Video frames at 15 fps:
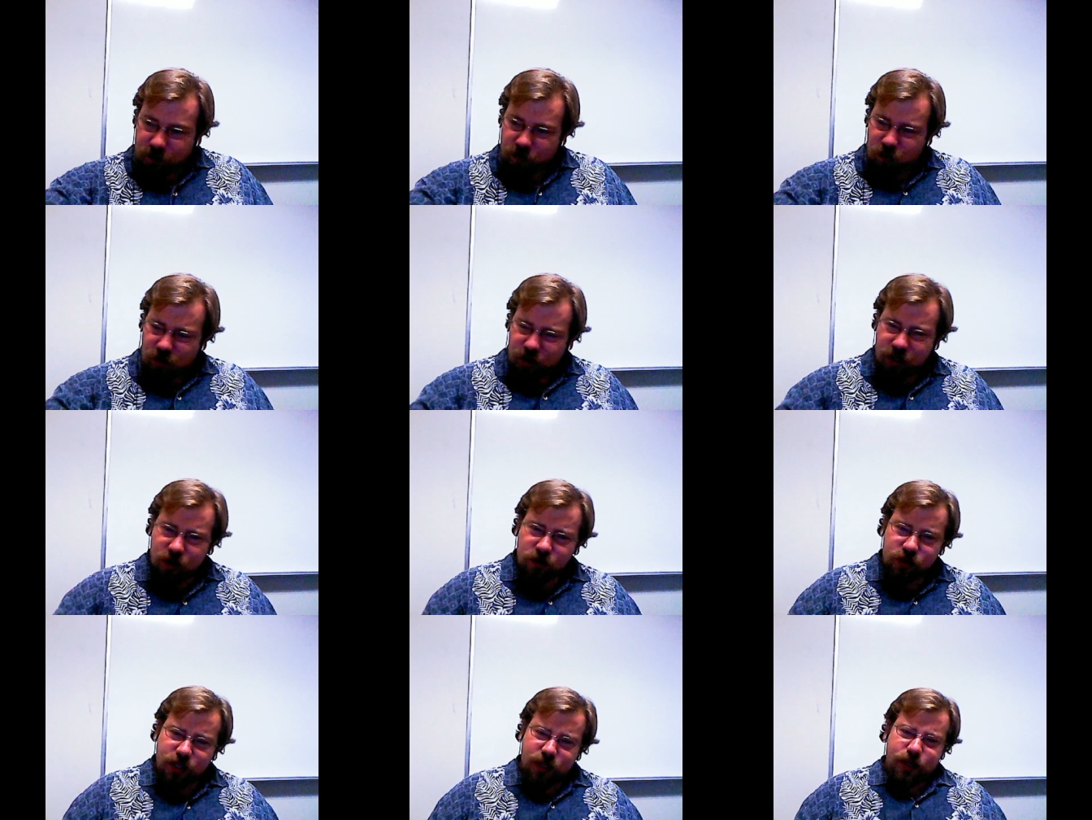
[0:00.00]
Well,
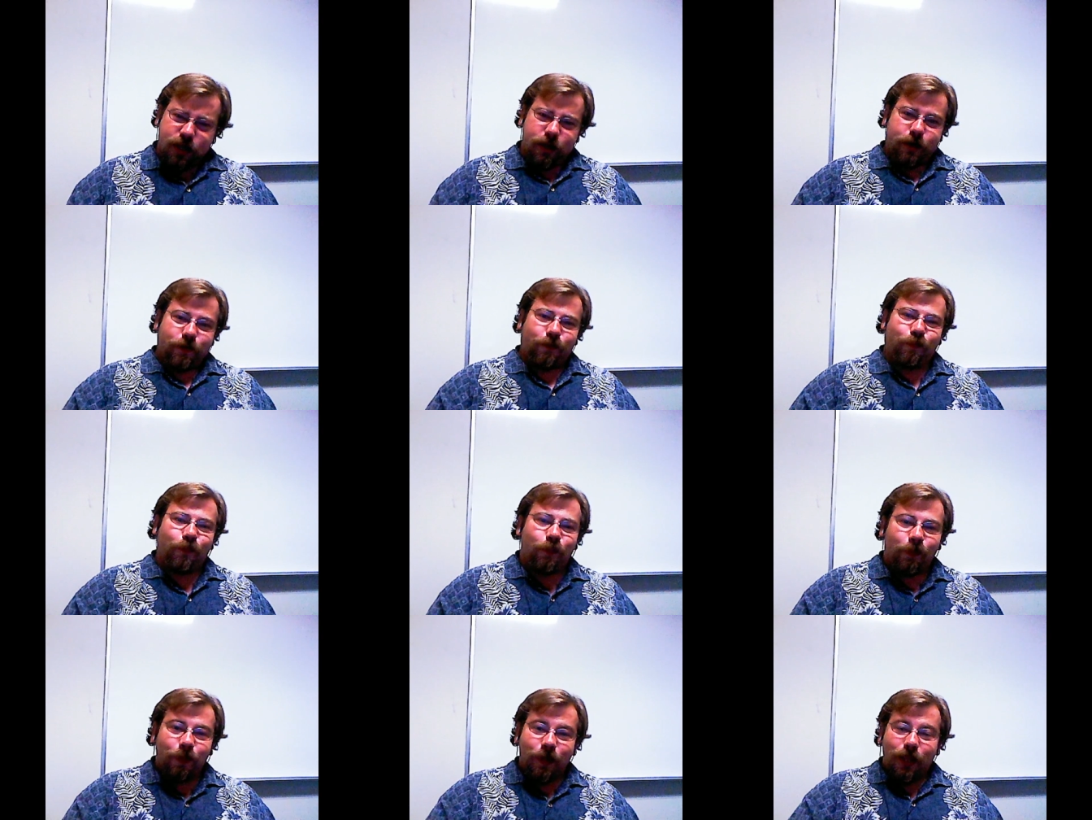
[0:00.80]
here's the thing
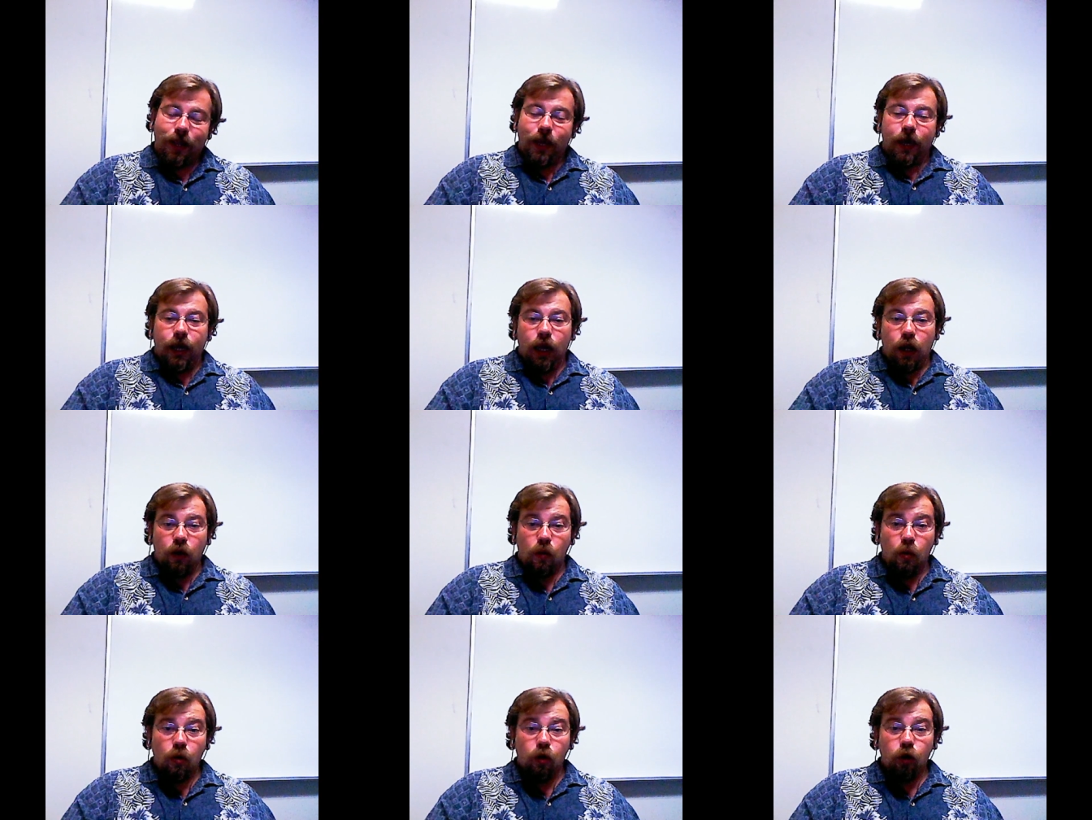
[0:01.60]
in
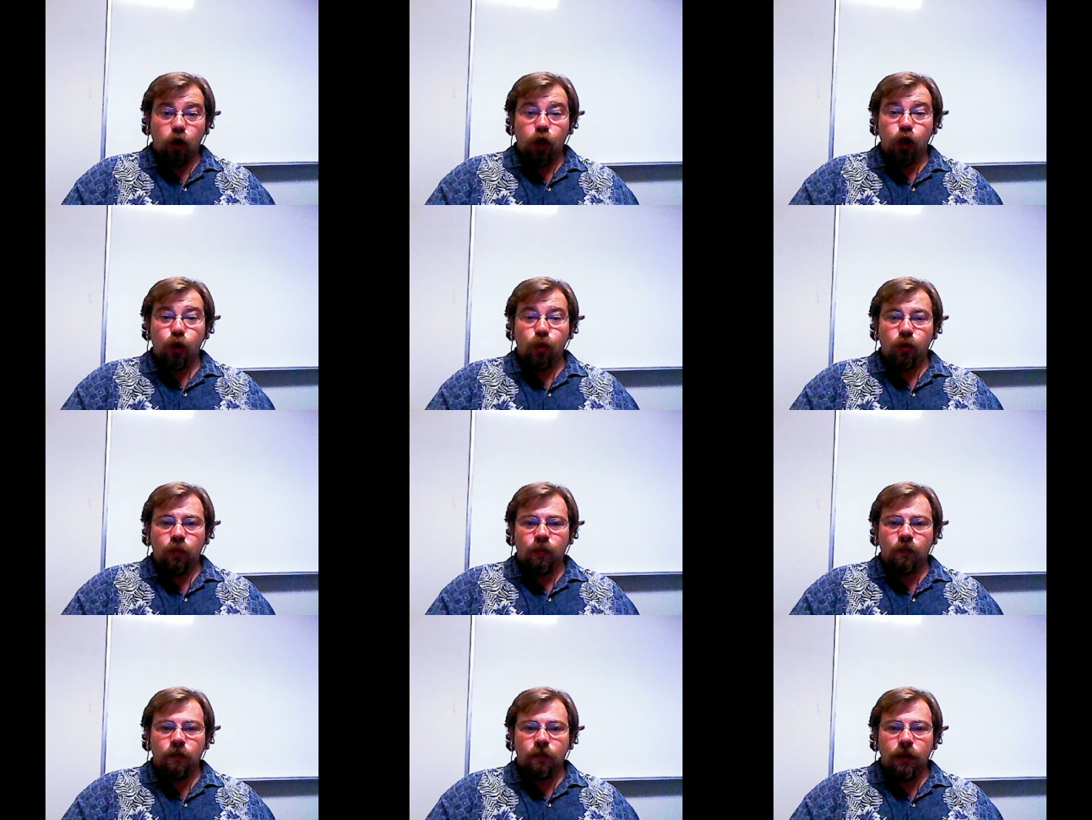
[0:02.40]
order to
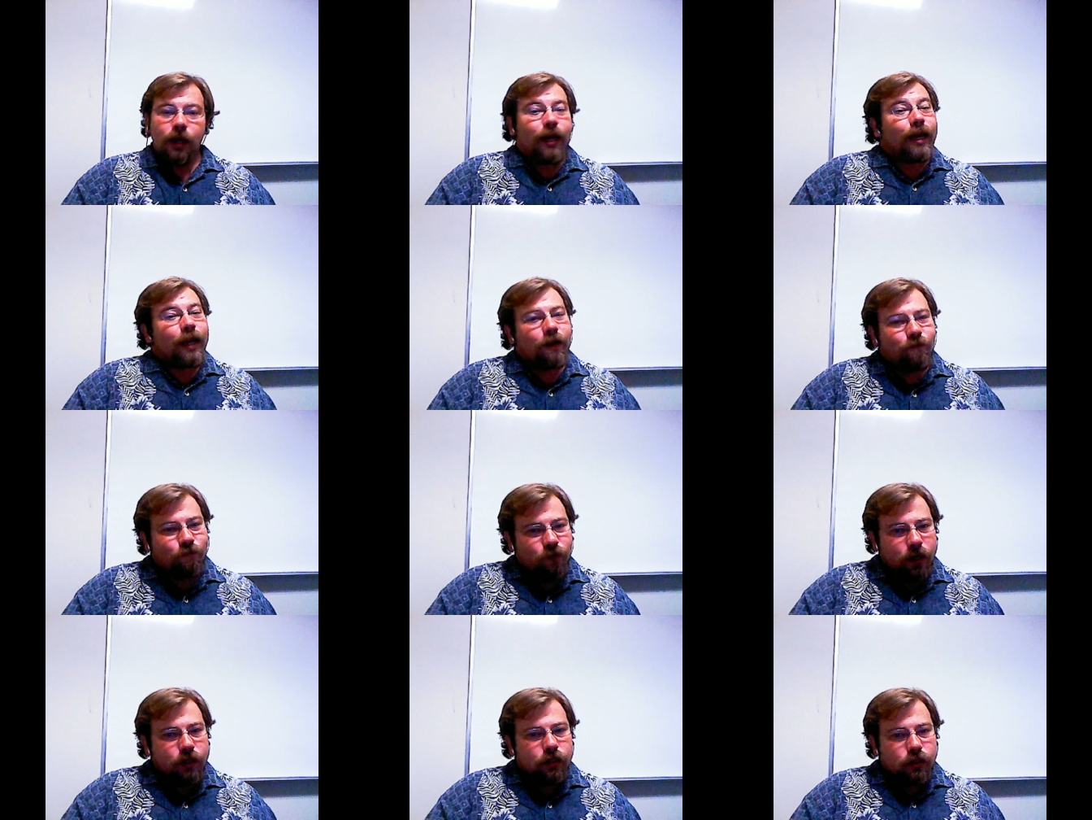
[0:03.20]

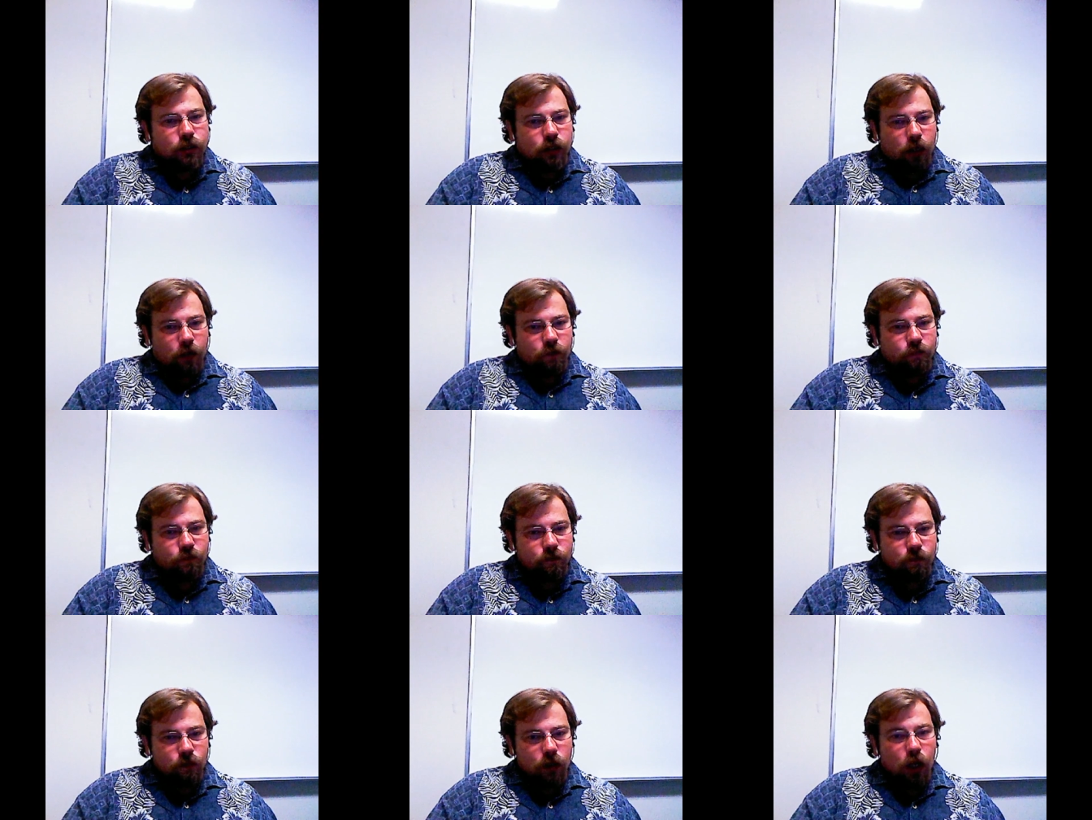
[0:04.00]
invent stuff,